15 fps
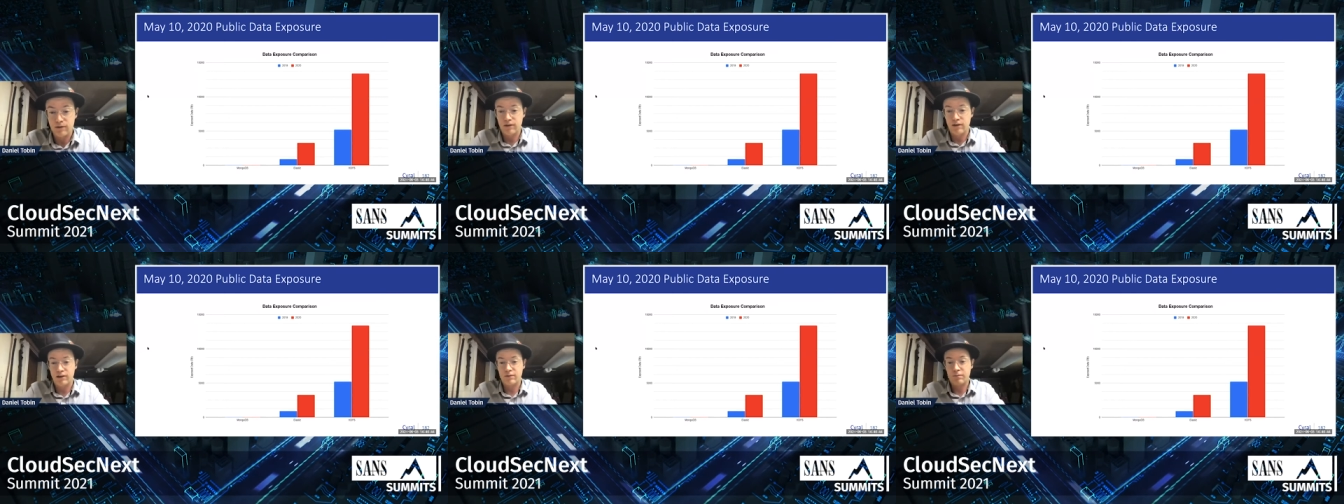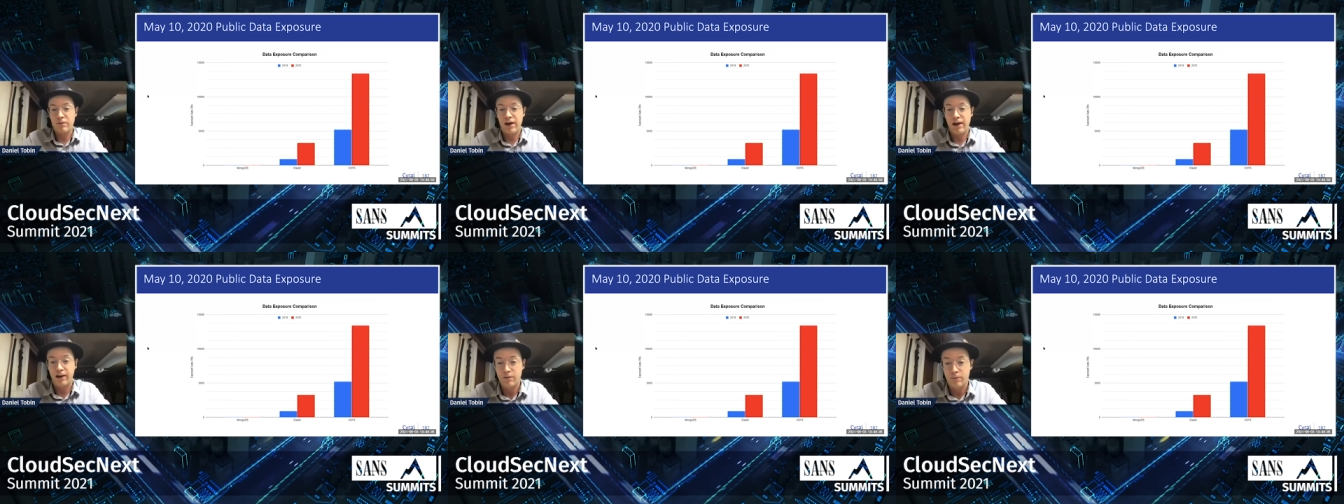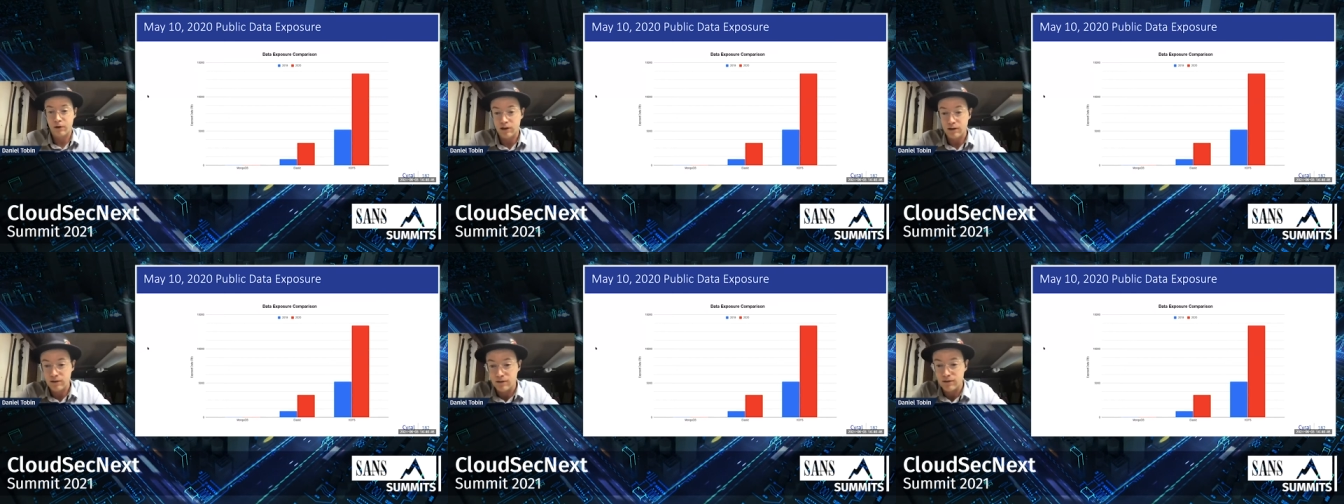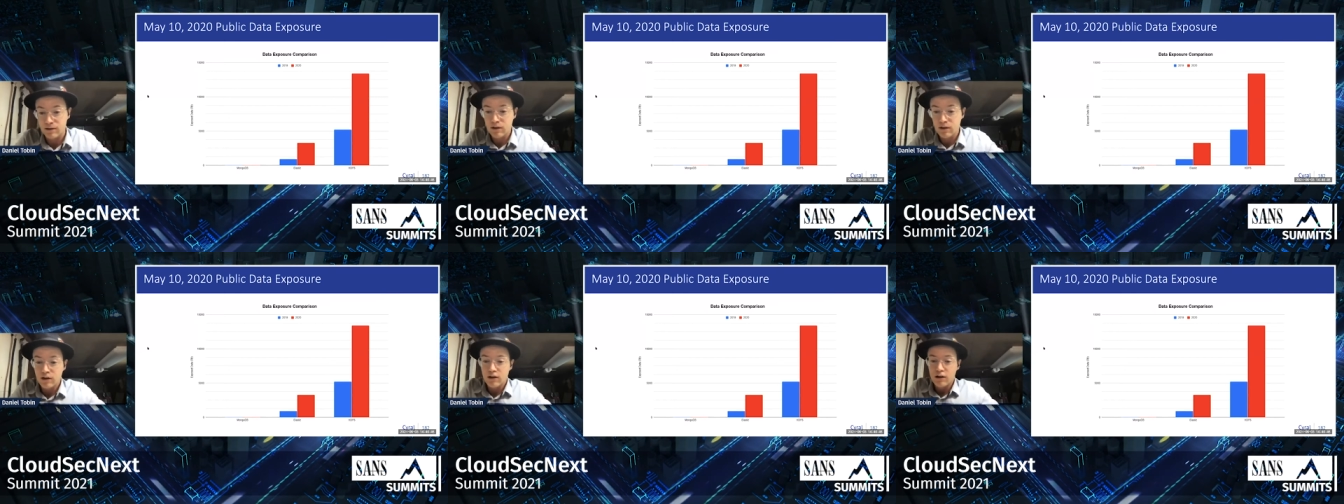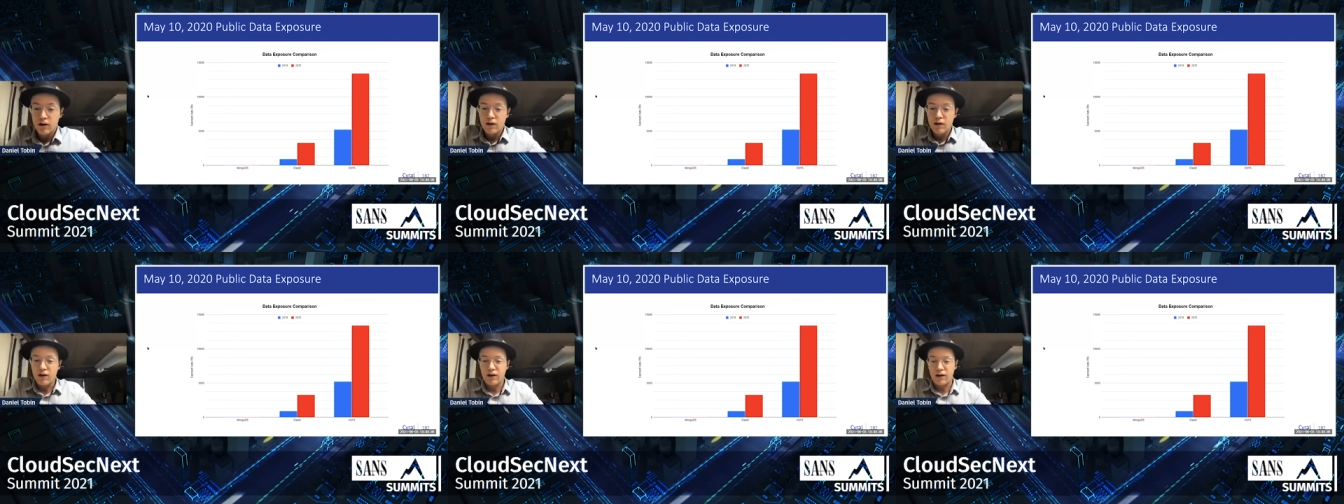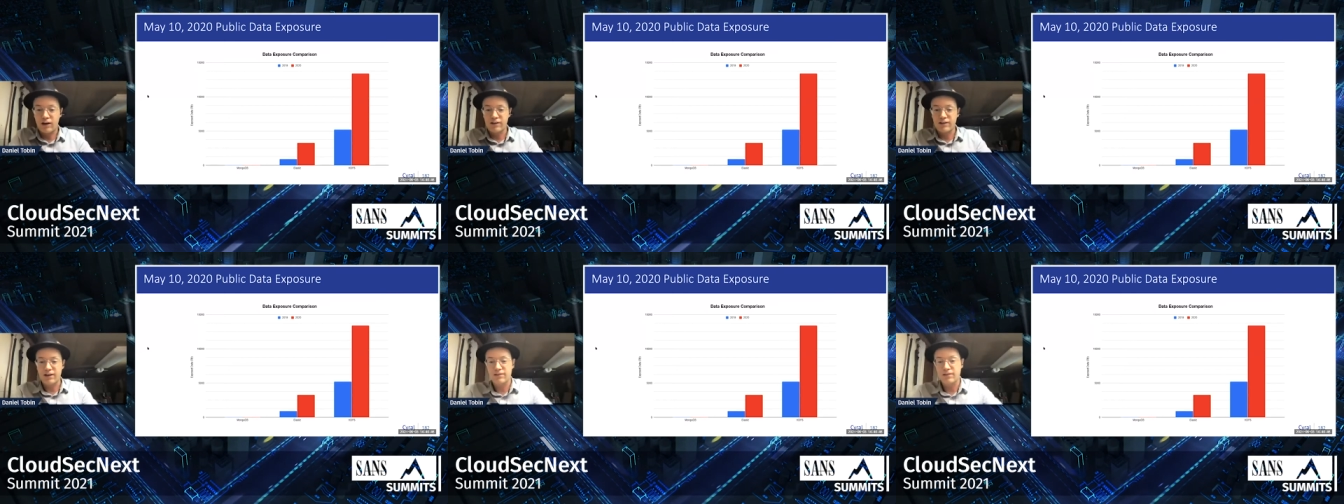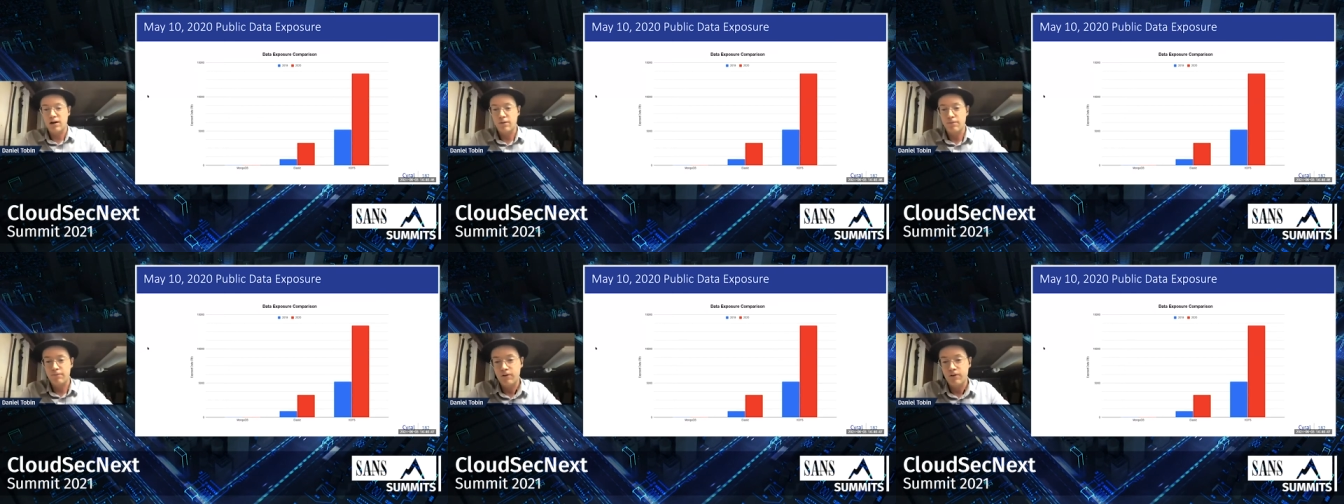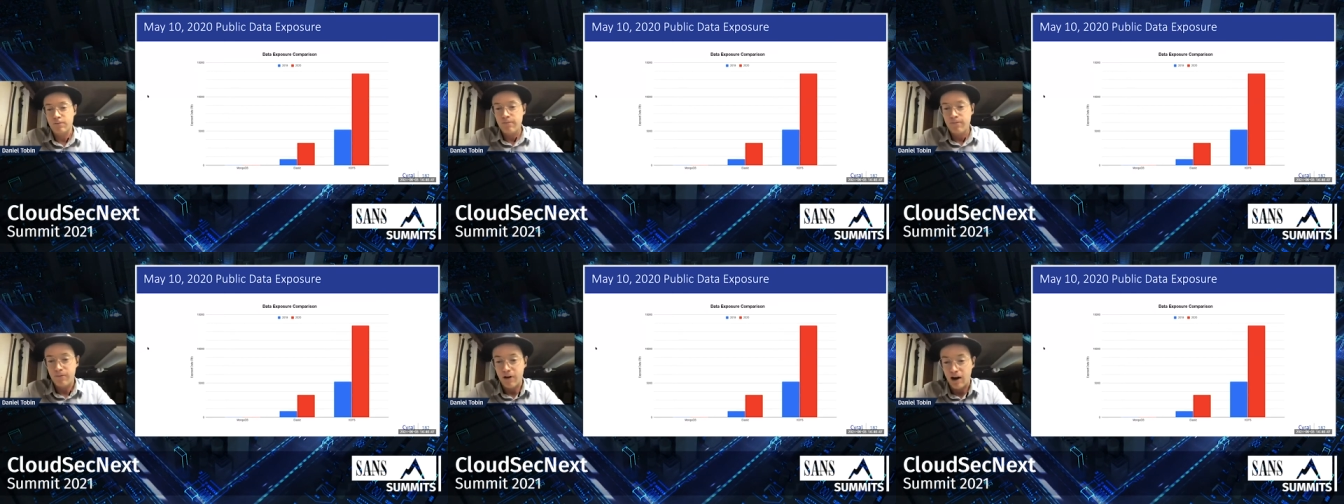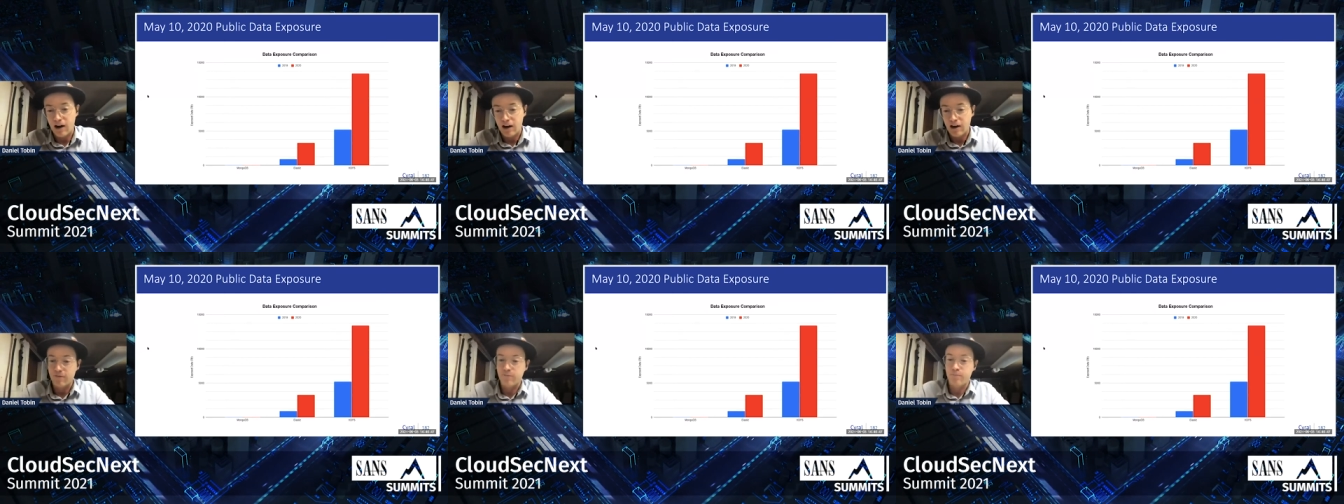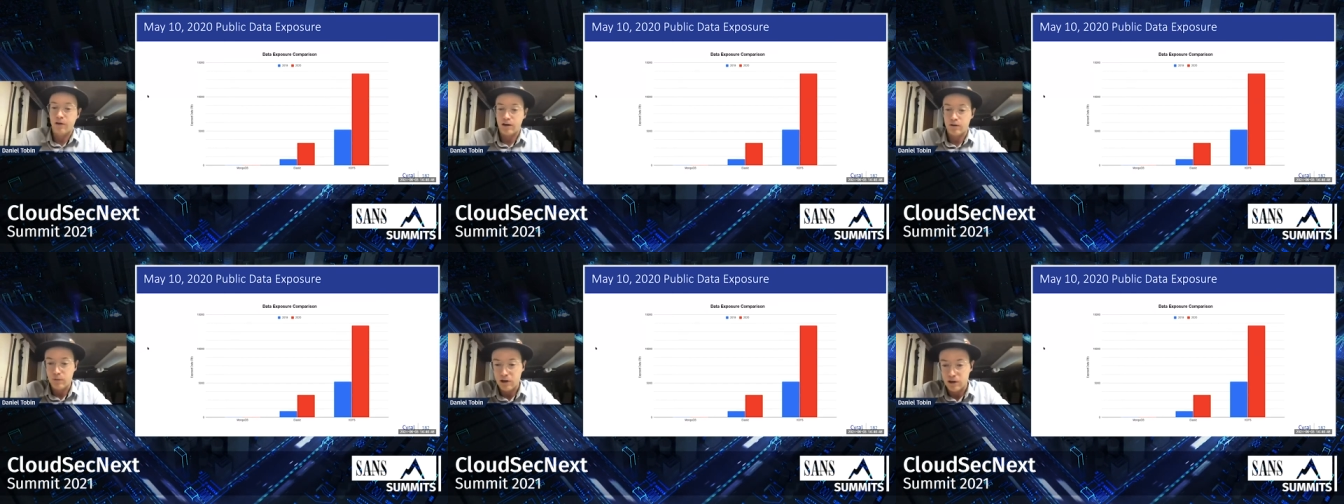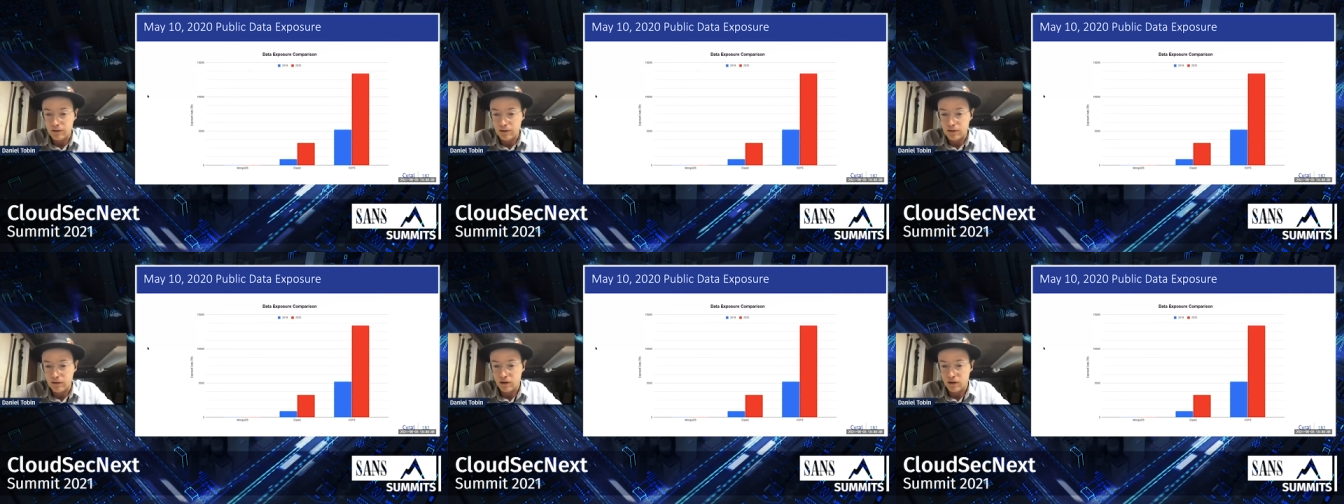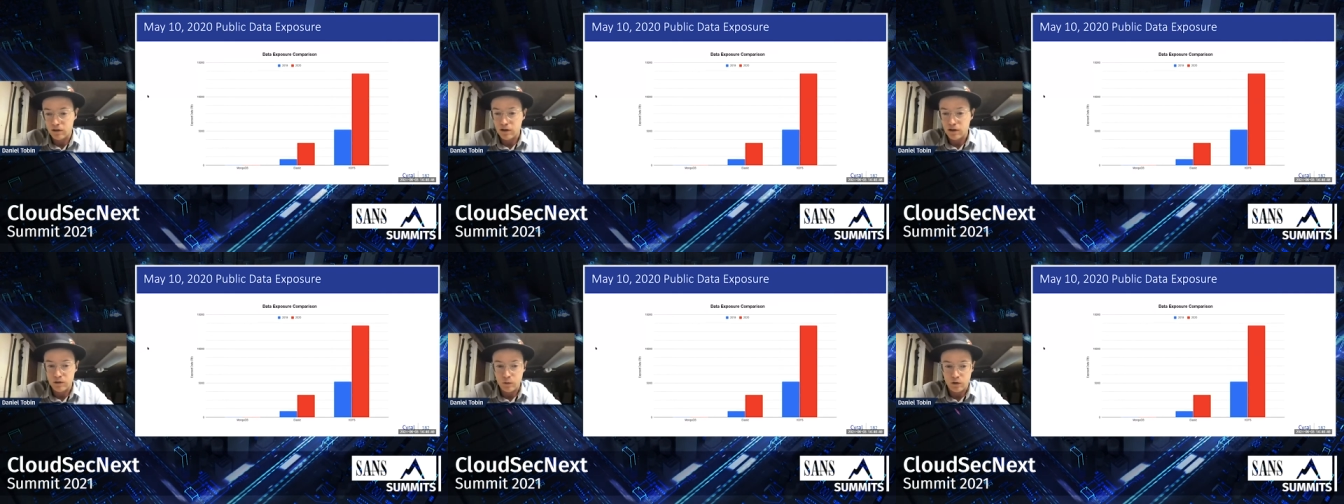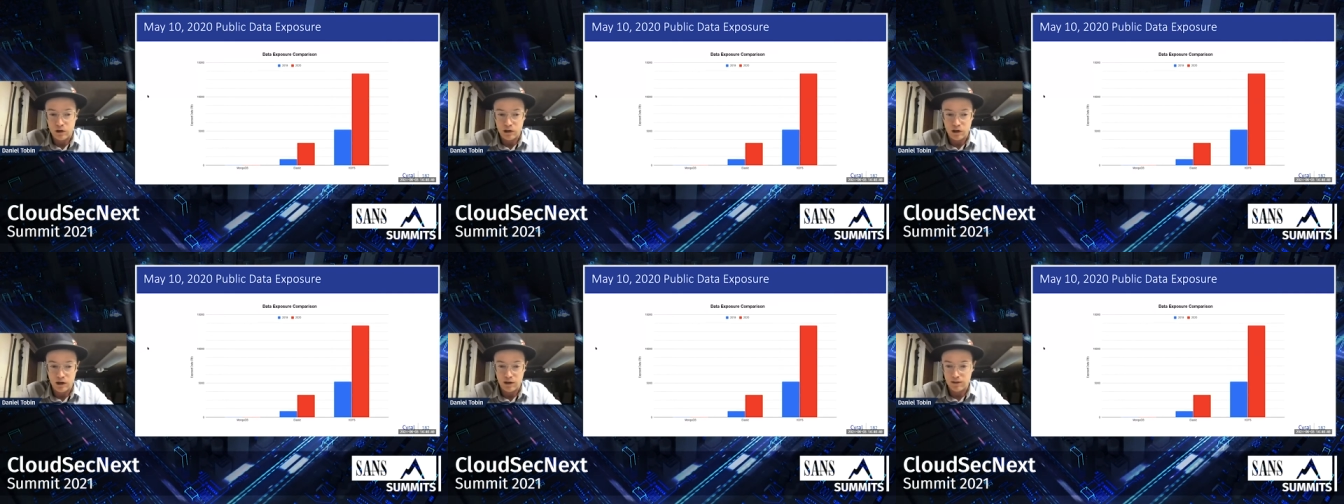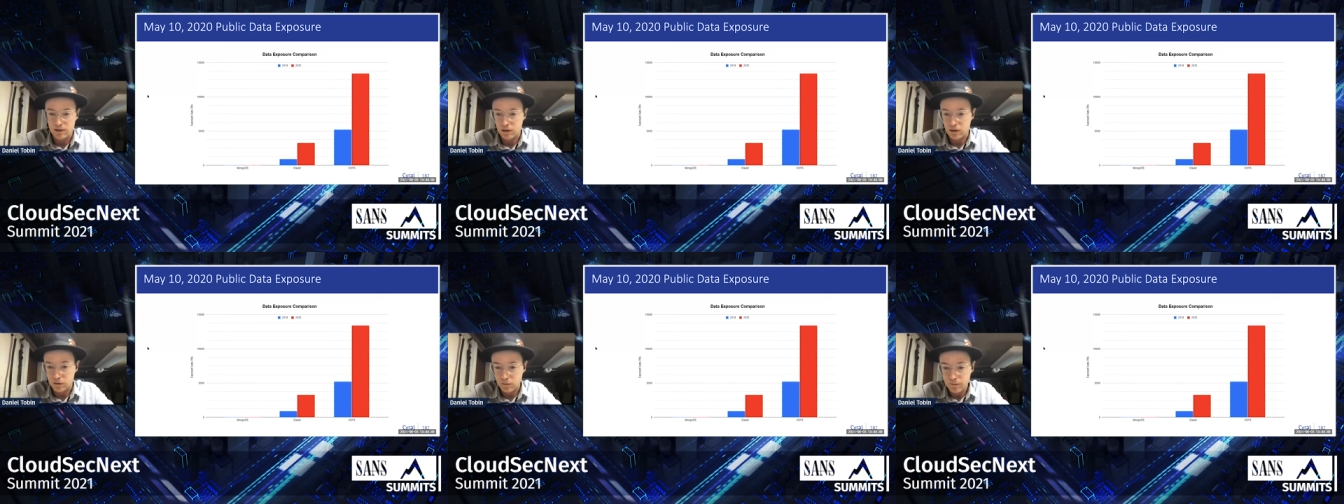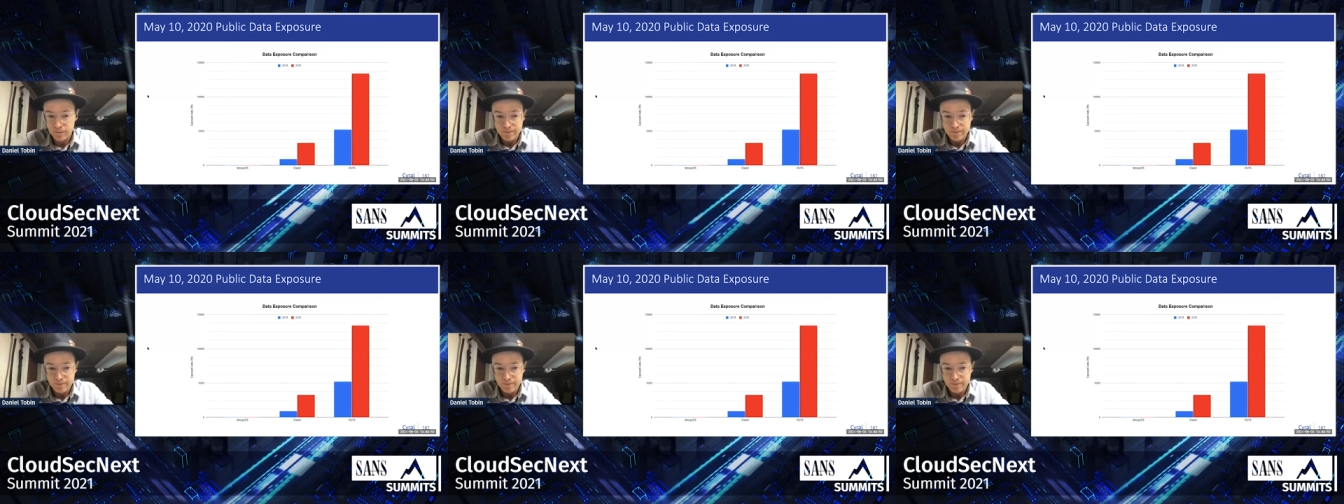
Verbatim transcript: Yes, petabytes. Uh, that's up from five petabytes in, in 2018.